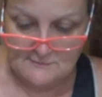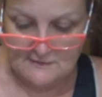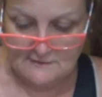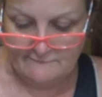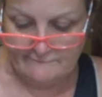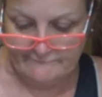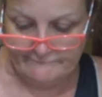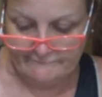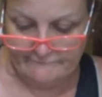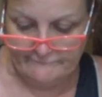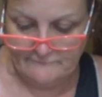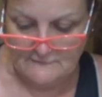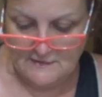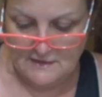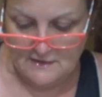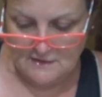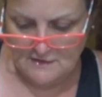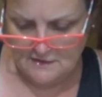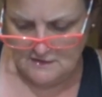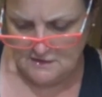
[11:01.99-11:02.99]
me.
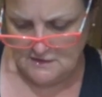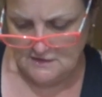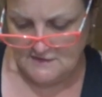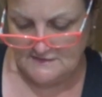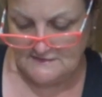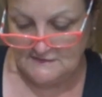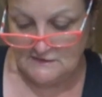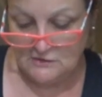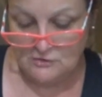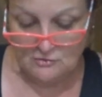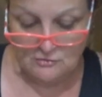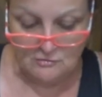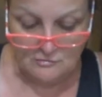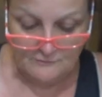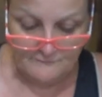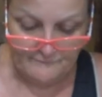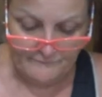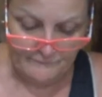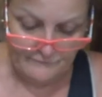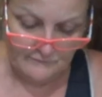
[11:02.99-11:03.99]

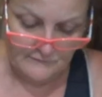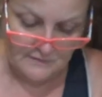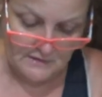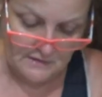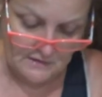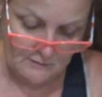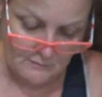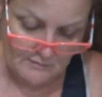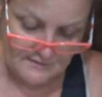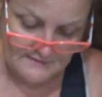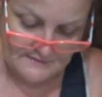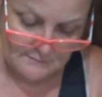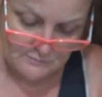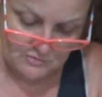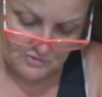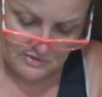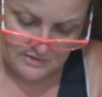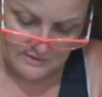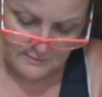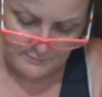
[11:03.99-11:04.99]
So, anyways, I'm
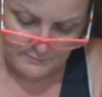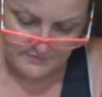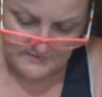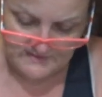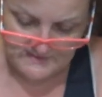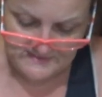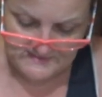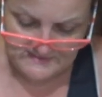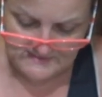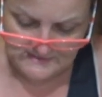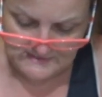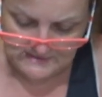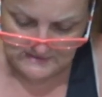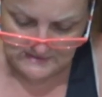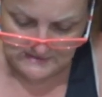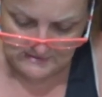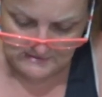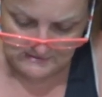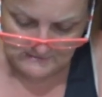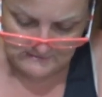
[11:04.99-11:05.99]
trying to put these in
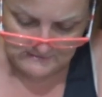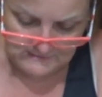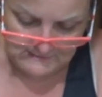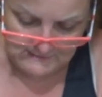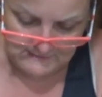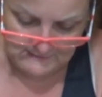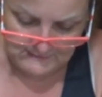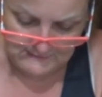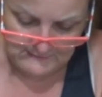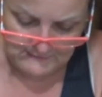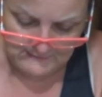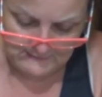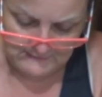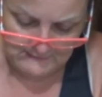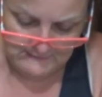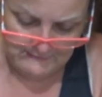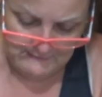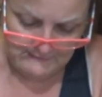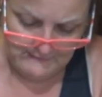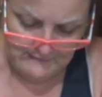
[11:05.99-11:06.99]
here.
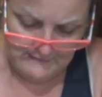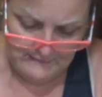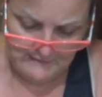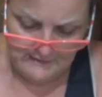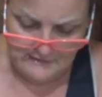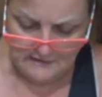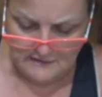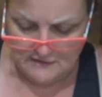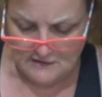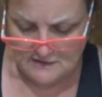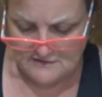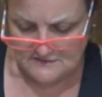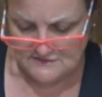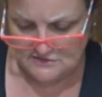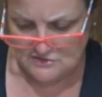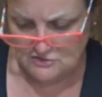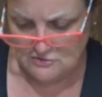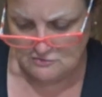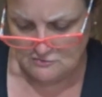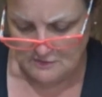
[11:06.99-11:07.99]
I got
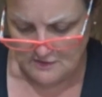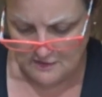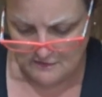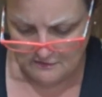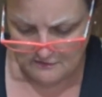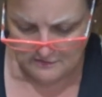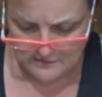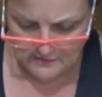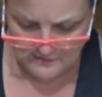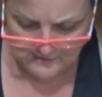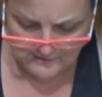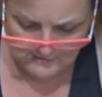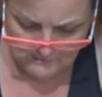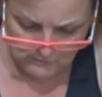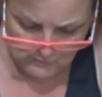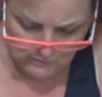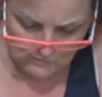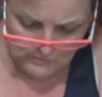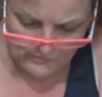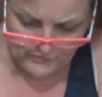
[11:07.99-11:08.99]
two out,
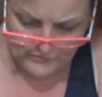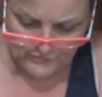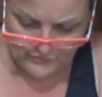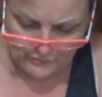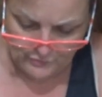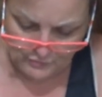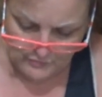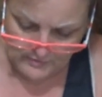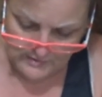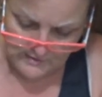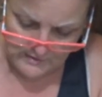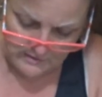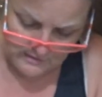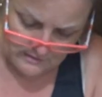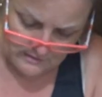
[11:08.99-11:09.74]
three